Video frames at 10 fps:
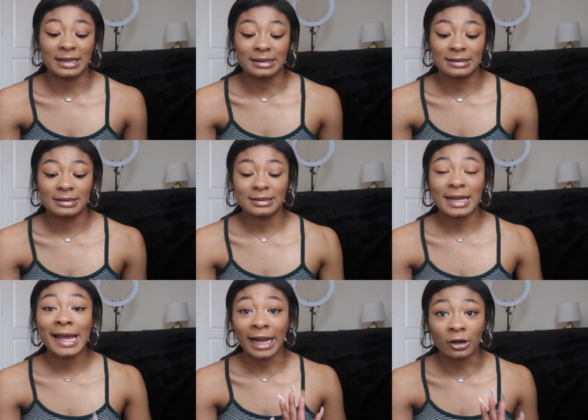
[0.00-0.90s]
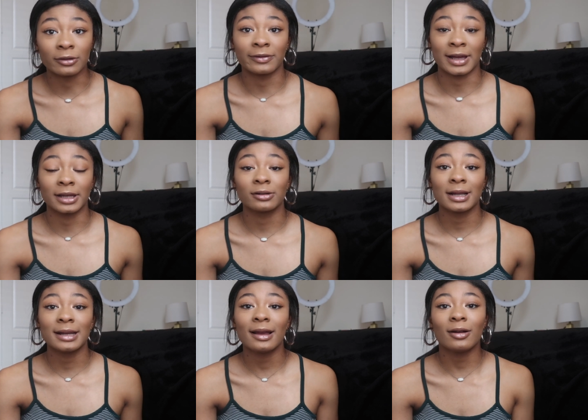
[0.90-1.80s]
is terrifying
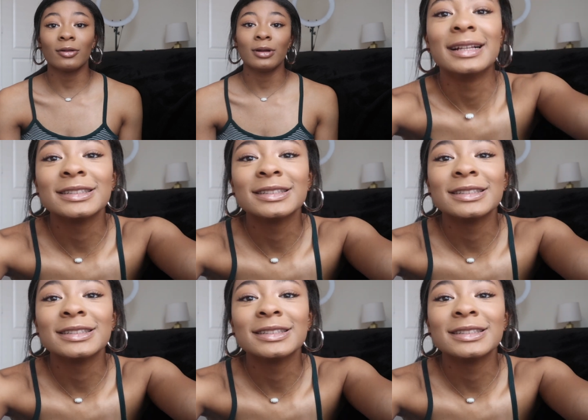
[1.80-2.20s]
right now.